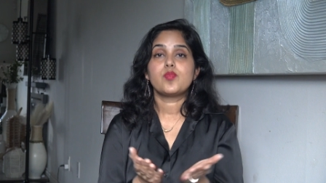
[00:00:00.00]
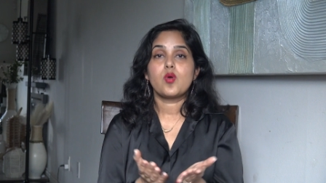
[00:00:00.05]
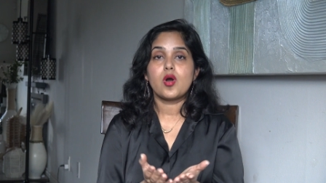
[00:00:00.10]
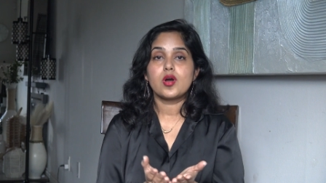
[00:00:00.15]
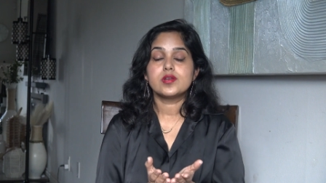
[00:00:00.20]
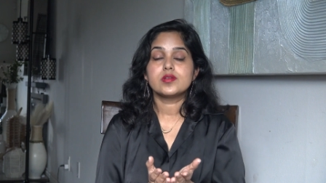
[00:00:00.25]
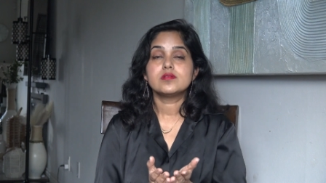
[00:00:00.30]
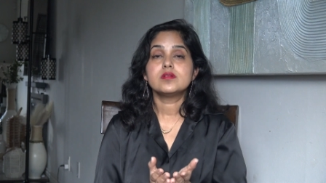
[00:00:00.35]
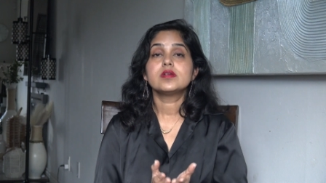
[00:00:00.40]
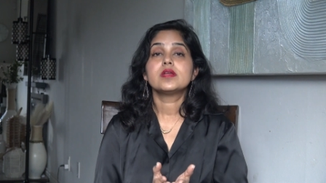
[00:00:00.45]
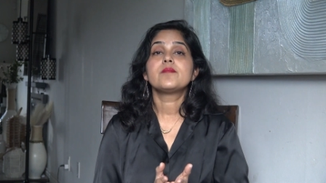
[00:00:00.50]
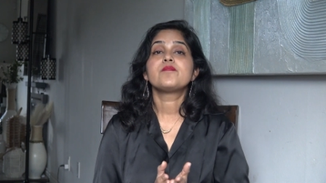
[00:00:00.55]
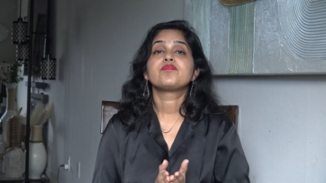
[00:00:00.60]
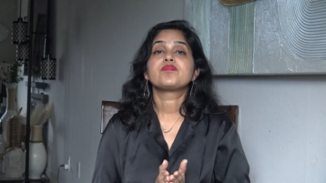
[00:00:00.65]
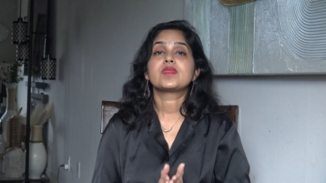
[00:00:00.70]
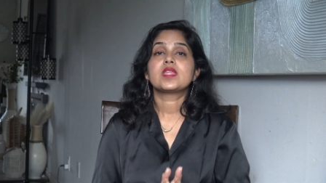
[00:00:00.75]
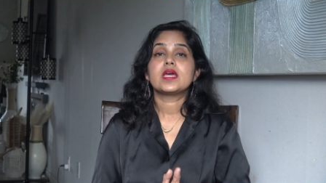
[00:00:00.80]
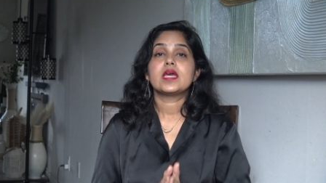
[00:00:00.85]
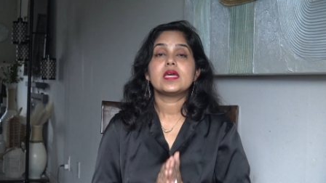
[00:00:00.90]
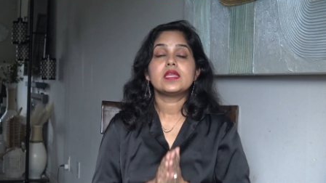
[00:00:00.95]
border
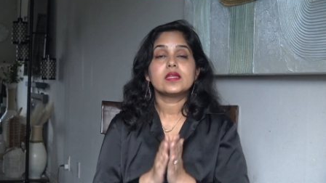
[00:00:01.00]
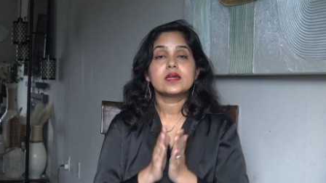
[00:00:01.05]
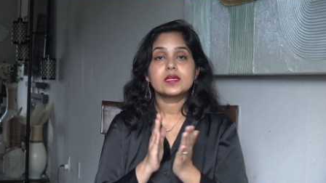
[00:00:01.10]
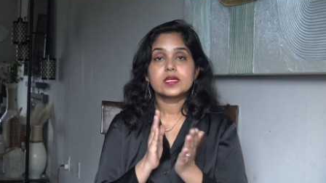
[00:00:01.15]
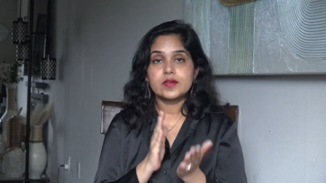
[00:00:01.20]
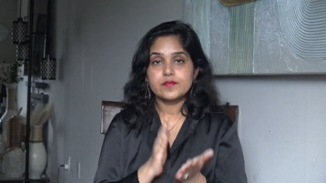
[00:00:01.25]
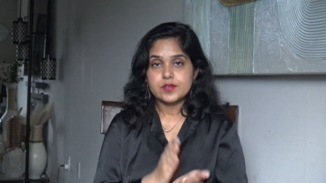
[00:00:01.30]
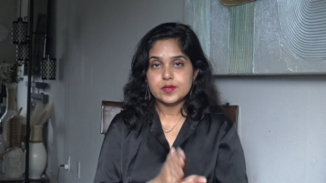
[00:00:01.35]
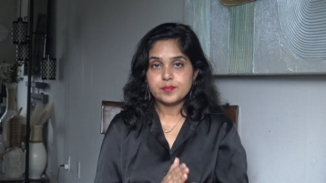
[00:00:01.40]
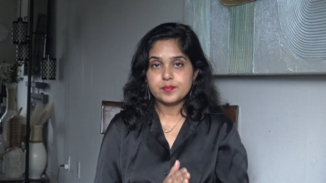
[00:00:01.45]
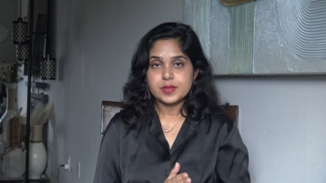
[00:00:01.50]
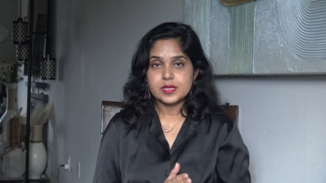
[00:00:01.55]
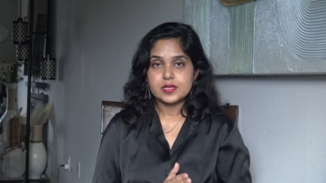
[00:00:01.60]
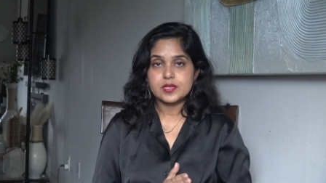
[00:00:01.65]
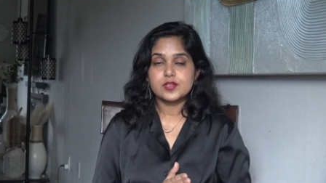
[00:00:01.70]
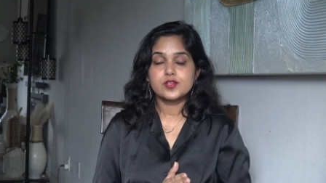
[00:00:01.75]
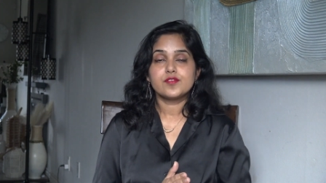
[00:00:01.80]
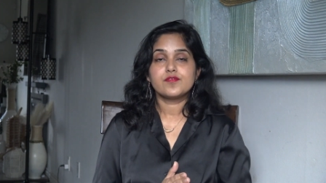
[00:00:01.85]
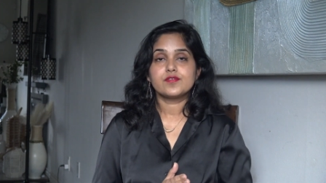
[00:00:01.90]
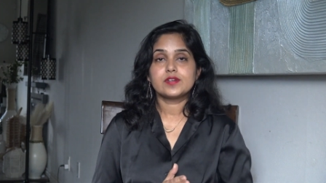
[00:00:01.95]
in a given
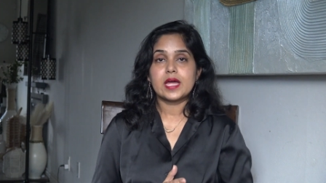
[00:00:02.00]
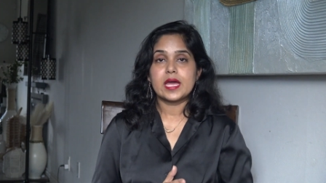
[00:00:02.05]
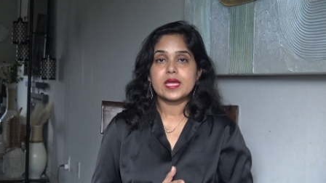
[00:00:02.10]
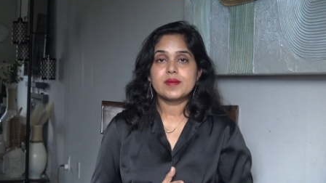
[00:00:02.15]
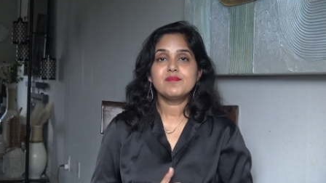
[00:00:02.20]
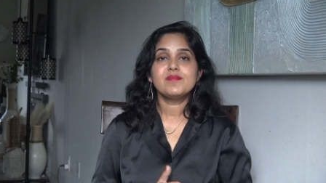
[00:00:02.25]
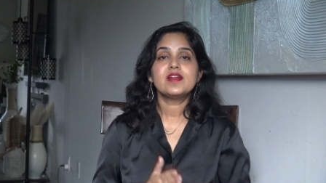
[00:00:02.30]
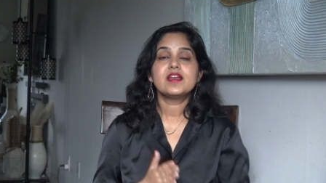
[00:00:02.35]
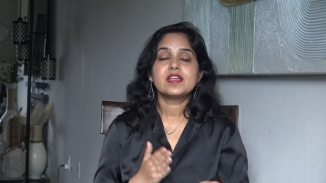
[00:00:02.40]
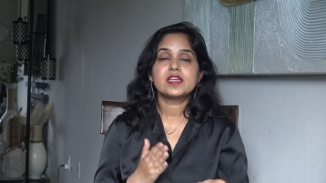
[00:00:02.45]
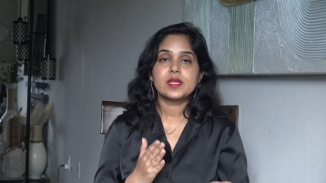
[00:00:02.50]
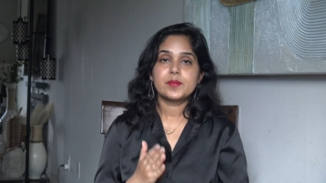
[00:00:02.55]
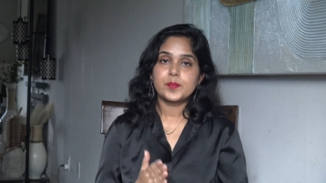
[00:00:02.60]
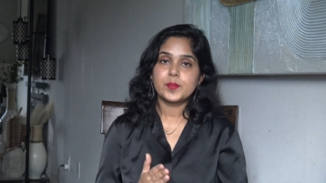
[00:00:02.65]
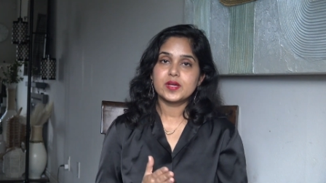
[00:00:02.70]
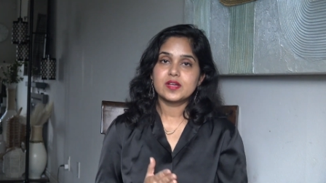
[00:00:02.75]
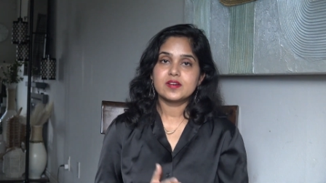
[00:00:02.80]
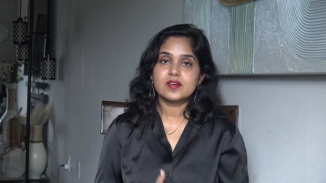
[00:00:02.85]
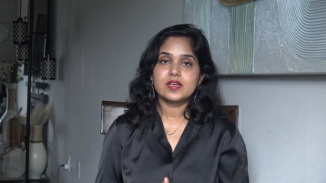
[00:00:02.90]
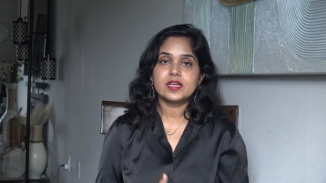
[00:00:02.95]
period of time,
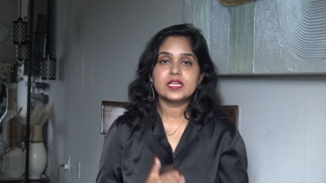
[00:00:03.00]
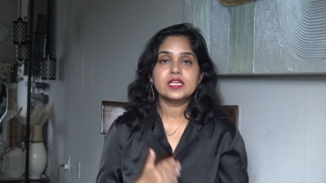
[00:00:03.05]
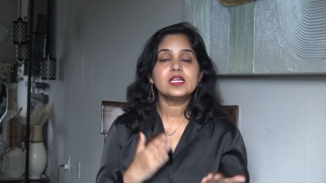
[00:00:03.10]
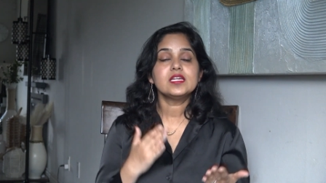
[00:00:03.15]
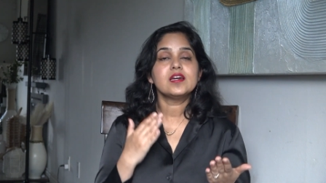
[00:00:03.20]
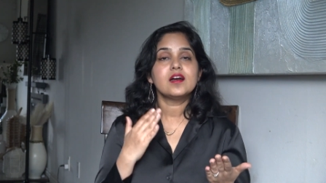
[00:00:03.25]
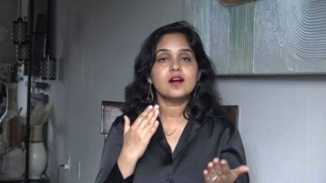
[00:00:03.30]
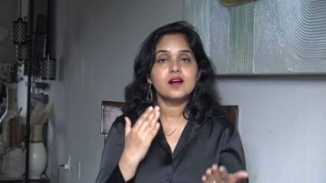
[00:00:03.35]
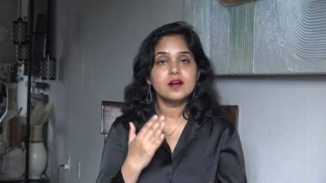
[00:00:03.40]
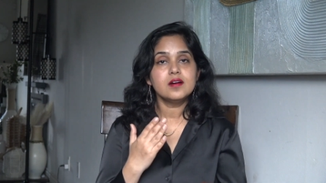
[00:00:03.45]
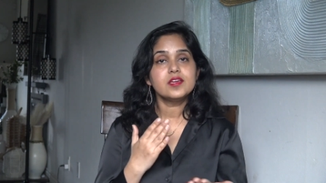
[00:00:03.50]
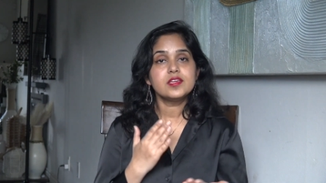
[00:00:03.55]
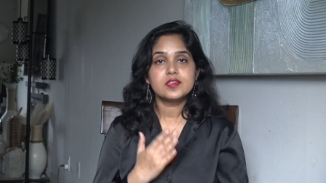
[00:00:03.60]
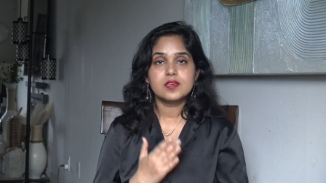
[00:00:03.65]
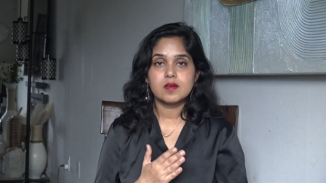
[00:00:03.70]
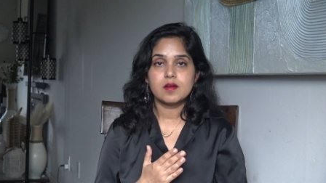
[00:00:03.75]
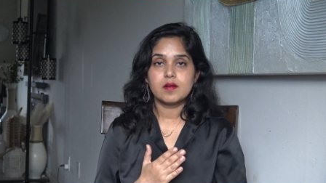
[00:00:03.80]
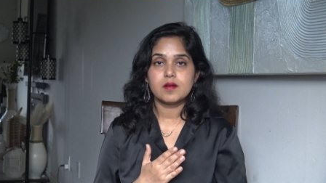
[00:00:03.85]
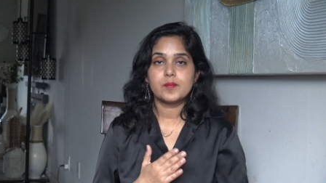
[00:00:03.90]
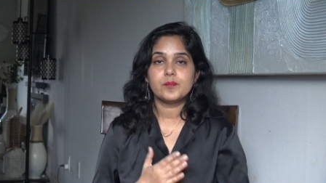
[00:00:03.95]
typically a
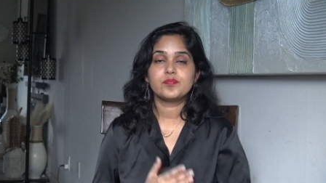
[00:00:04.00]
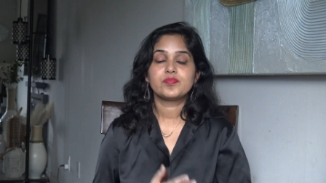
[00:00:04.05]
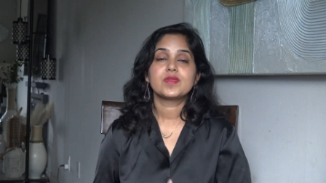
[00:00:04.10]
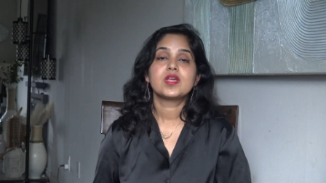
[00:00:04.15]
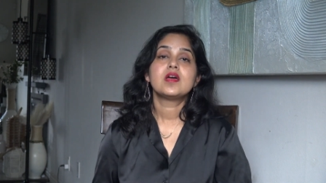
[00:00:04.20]
year.